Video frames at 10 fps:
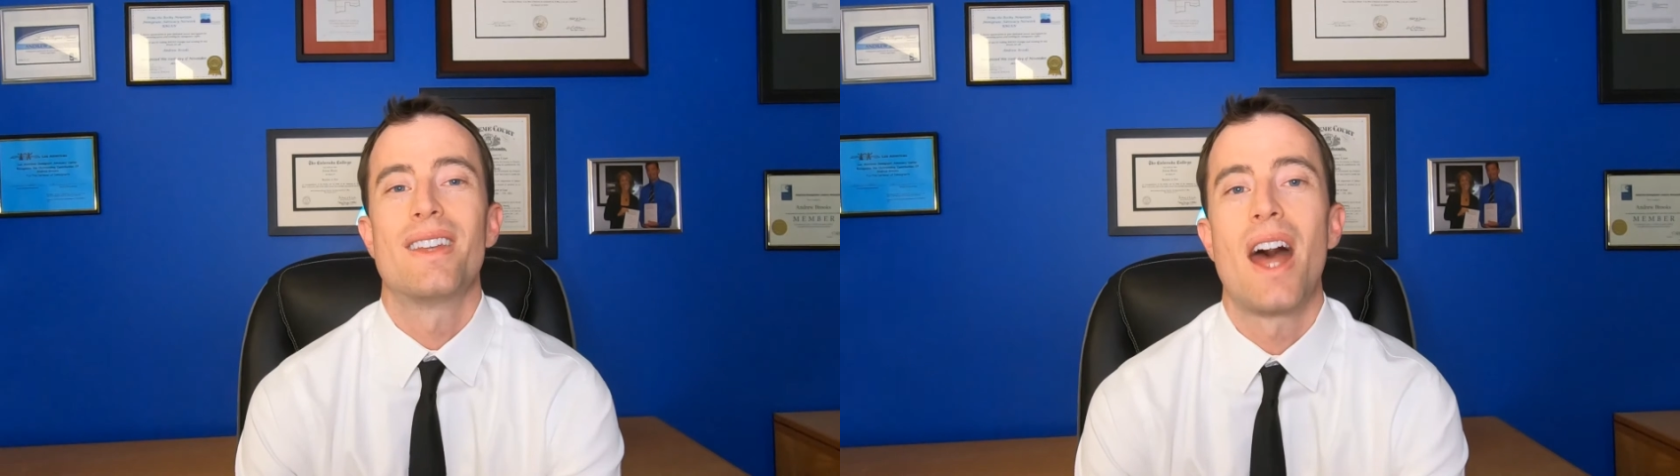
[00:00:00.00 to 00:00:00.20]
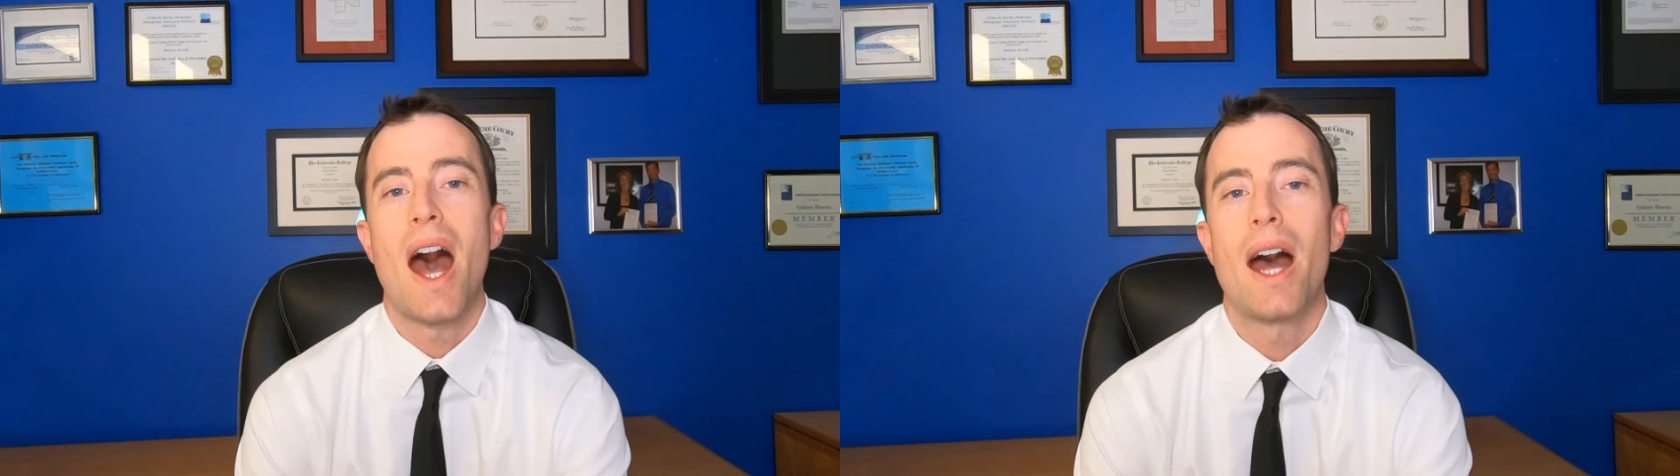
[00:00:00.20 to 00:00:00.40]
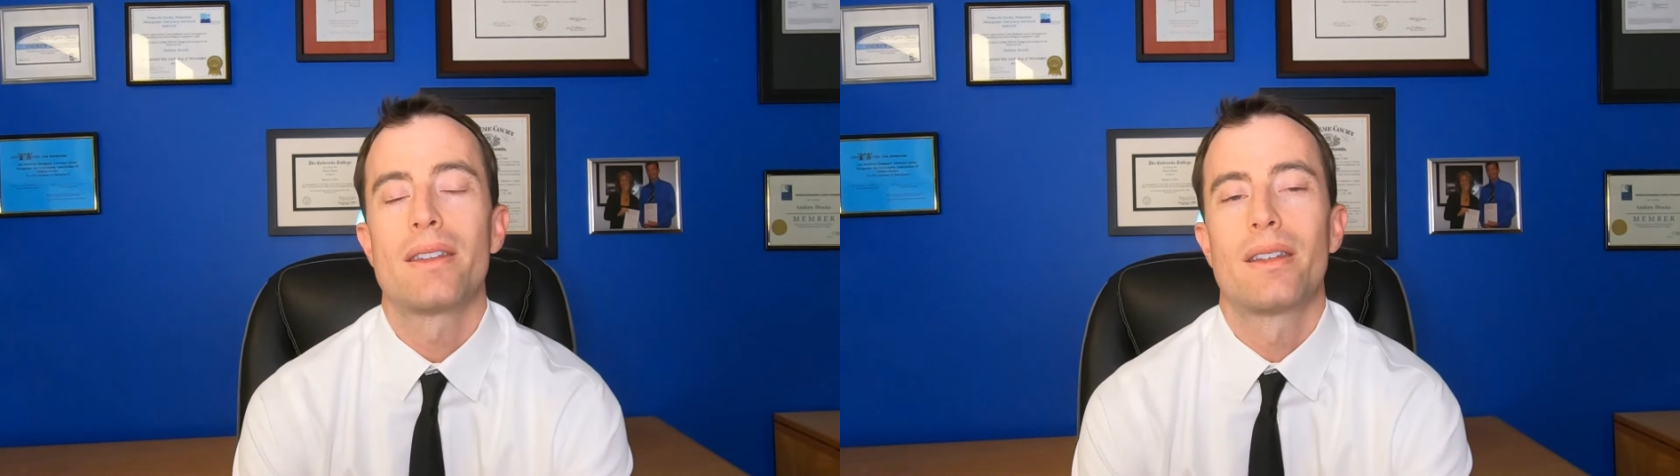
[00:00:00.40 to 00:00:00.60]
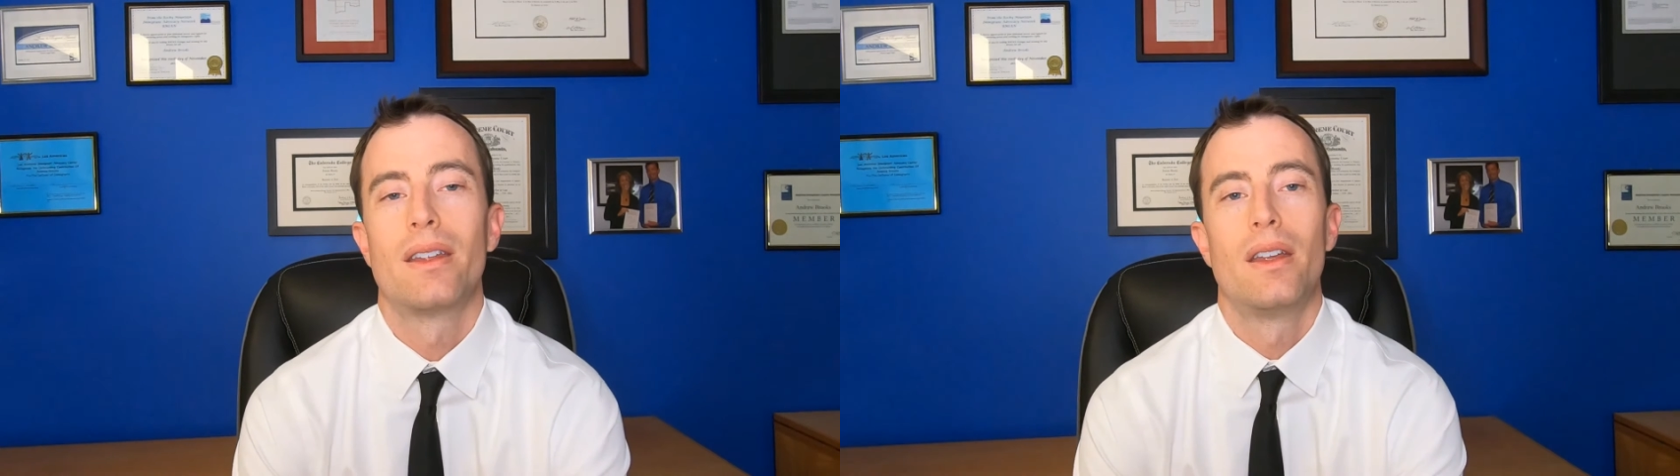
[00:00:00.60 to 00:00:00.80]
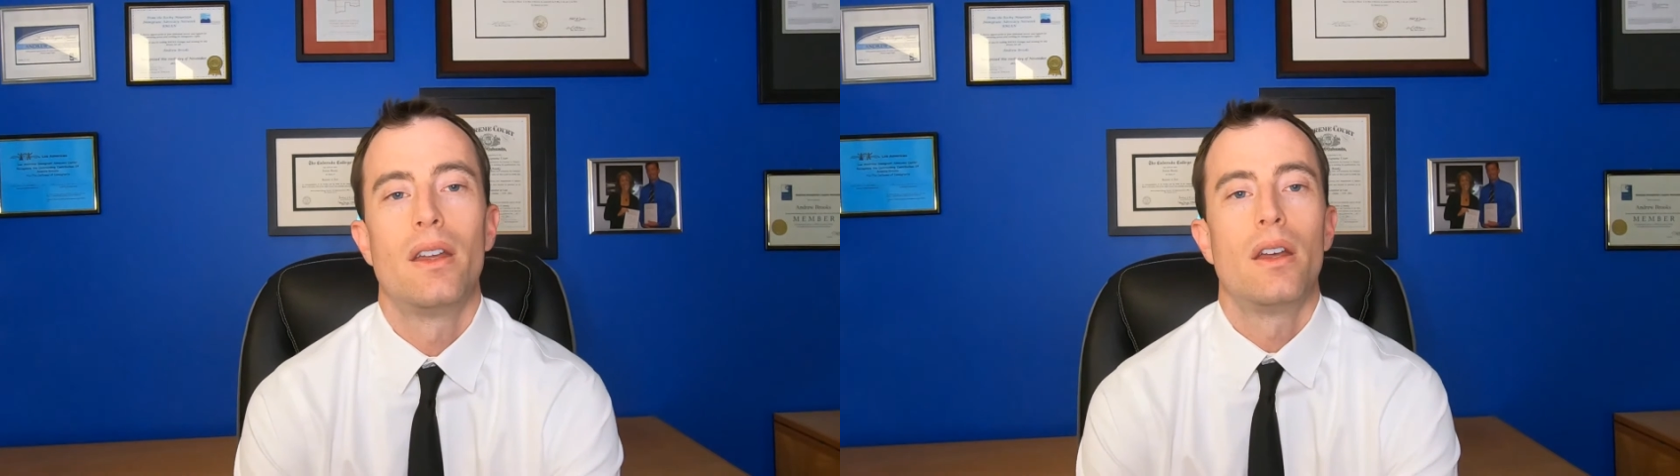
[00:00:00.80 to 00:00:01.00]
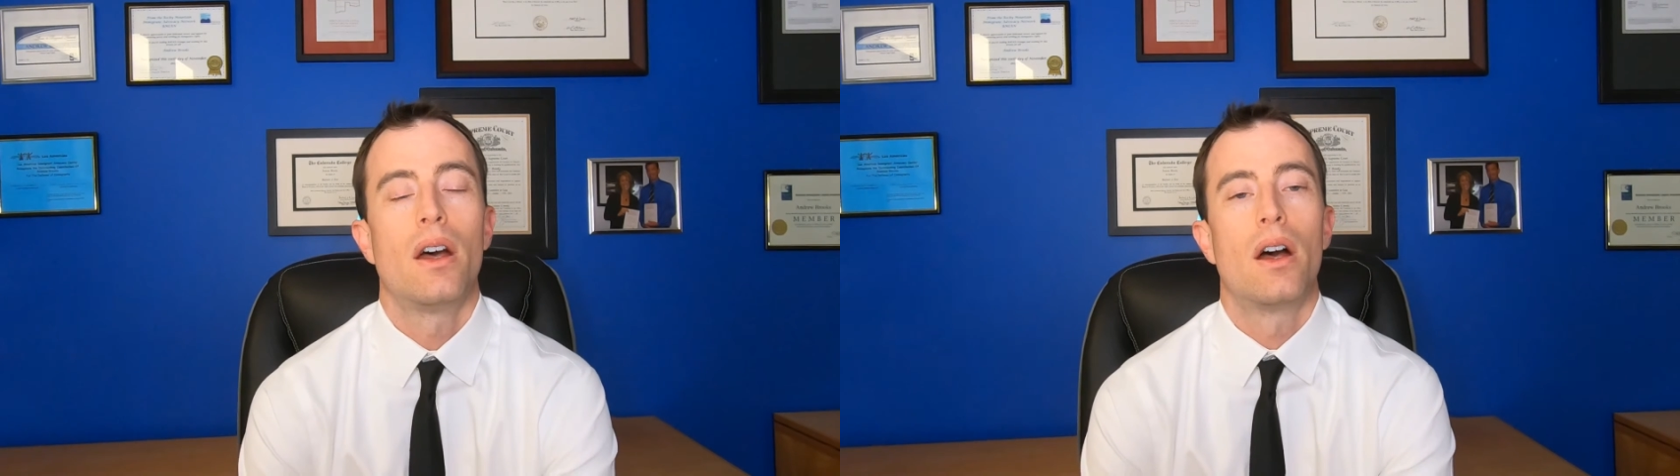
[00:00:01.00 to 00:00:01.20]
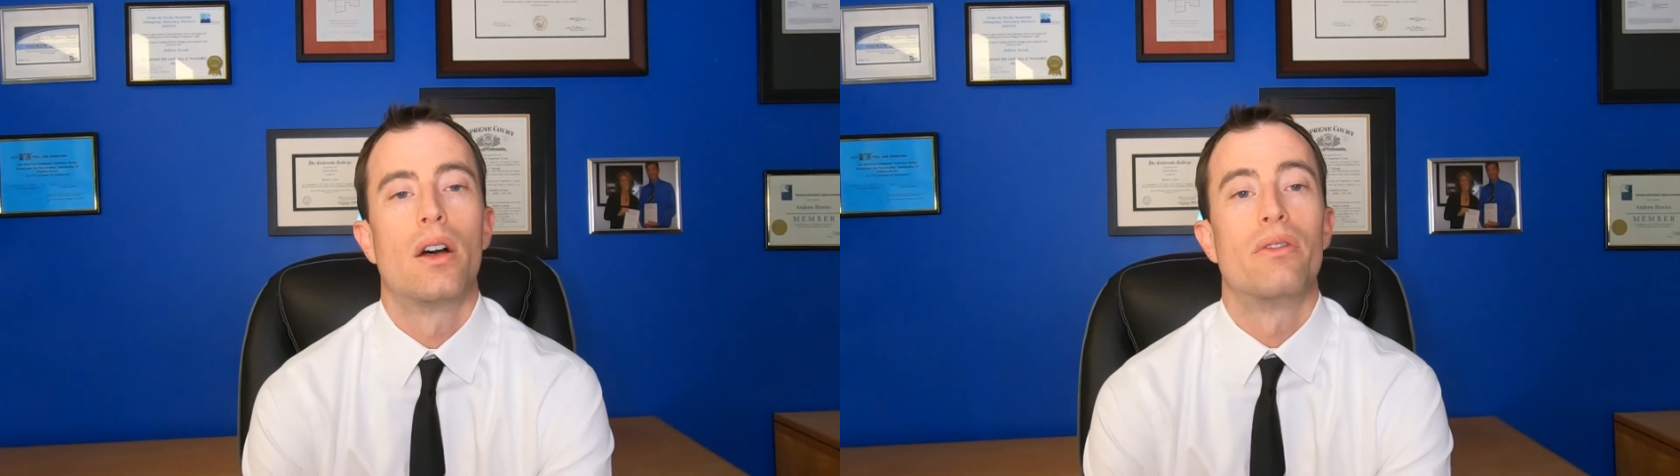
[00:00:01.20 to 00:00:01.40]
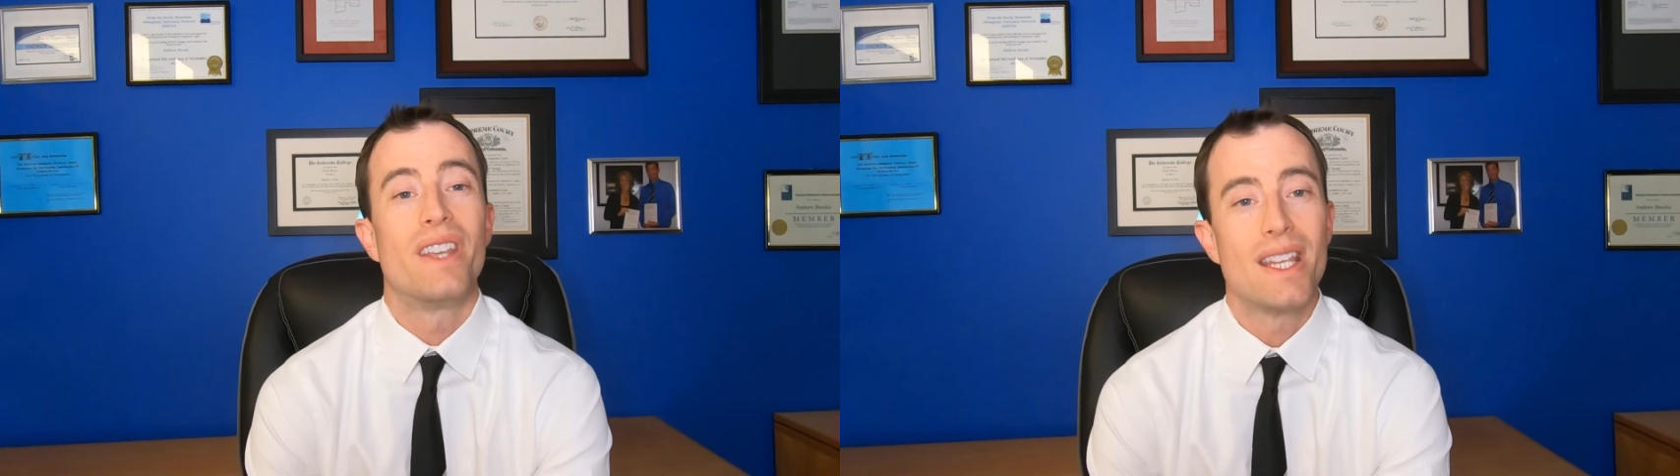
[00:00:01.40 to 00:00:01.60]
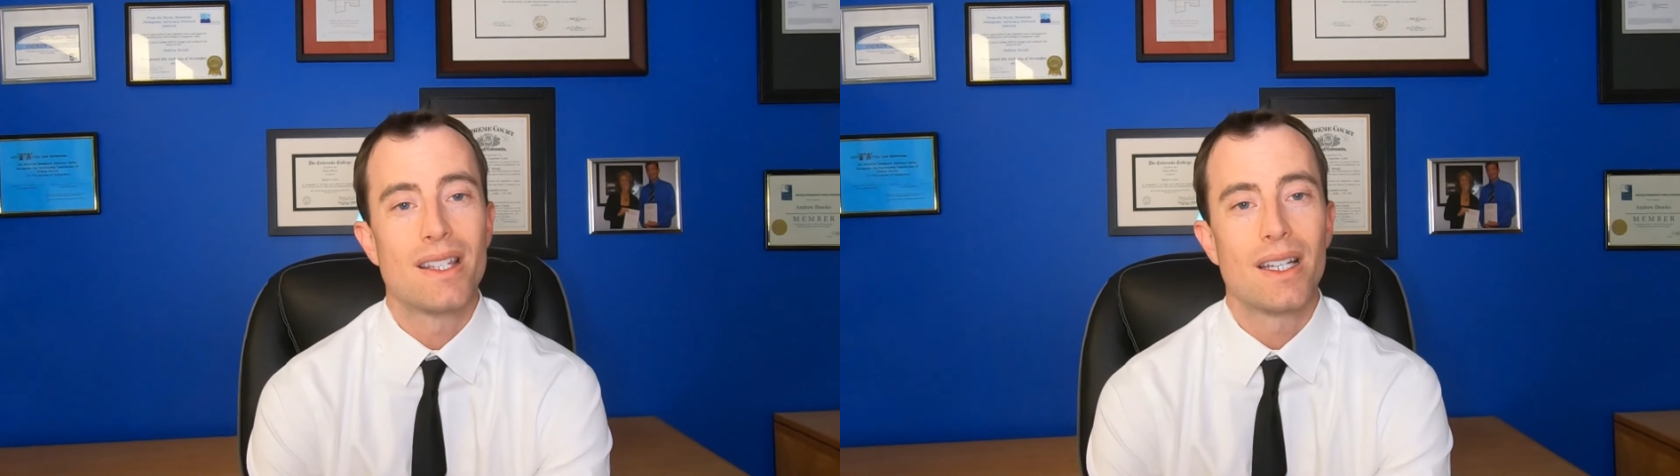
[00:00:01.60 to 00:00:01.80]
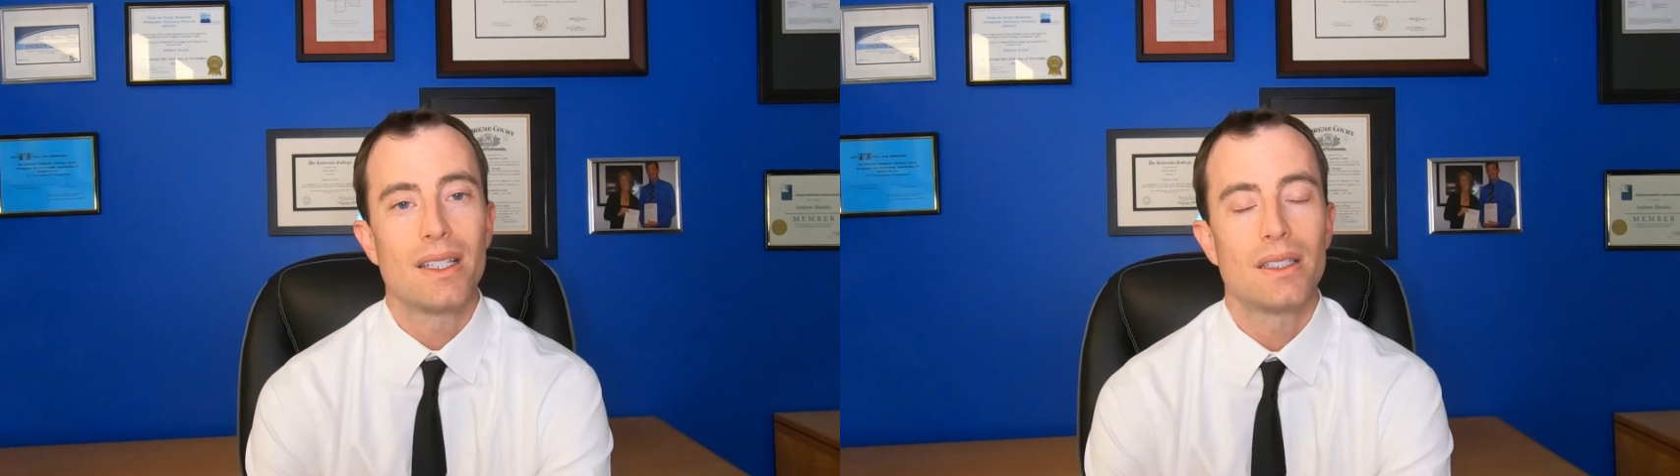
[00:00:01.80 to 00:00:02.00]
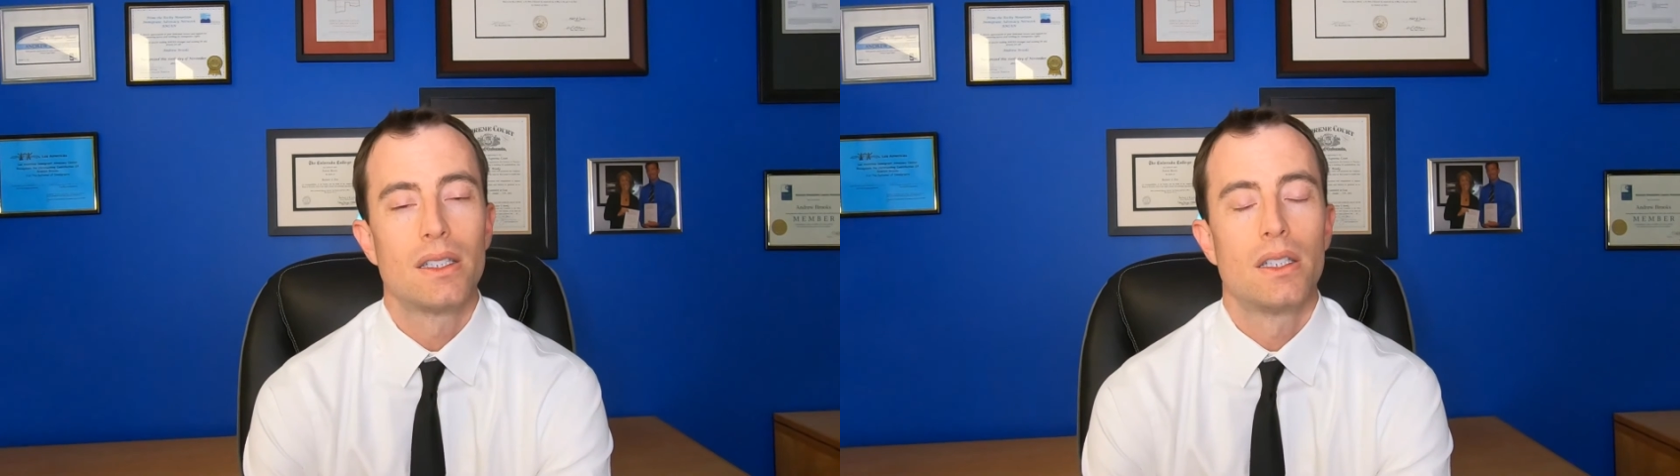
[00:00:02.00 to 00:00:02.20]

not a visa,